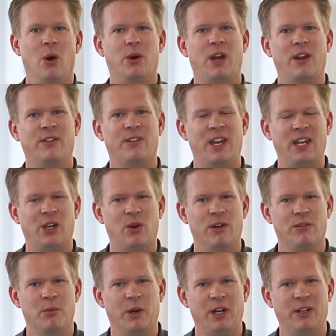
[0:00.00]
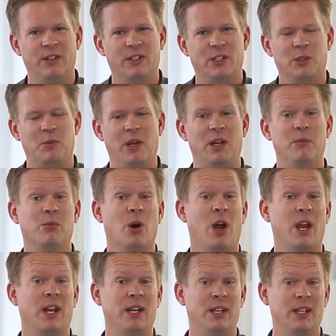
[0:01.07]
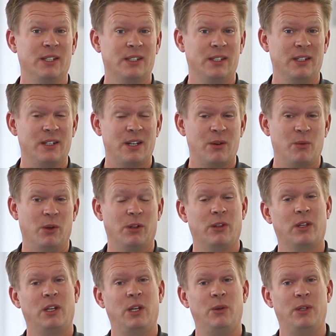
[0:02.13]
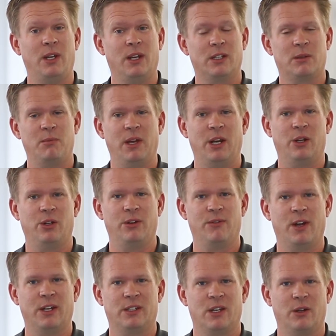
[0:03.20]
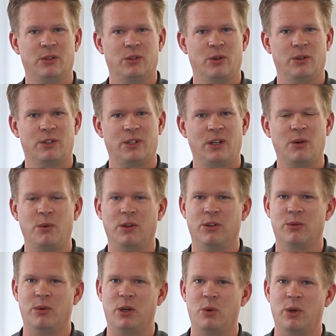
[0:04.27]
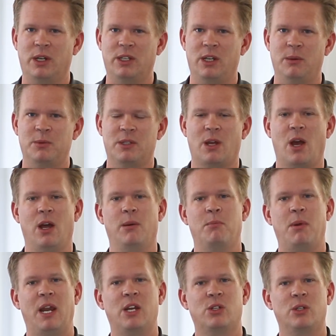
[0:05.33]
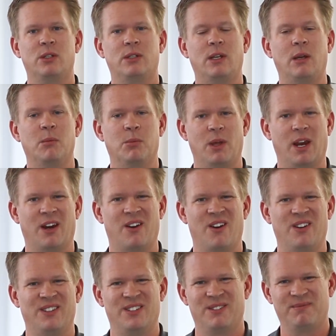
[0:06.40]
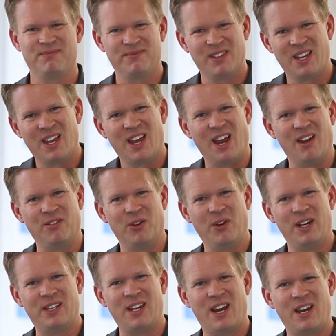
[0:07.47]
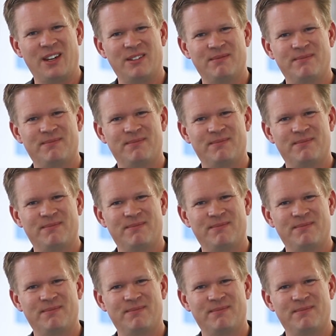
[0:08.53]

Okay, thank you everybody. This has been Brian Nissen with QTS Medical Device Outsourcing with 3 quick tips on patient implant cards. Have a great day.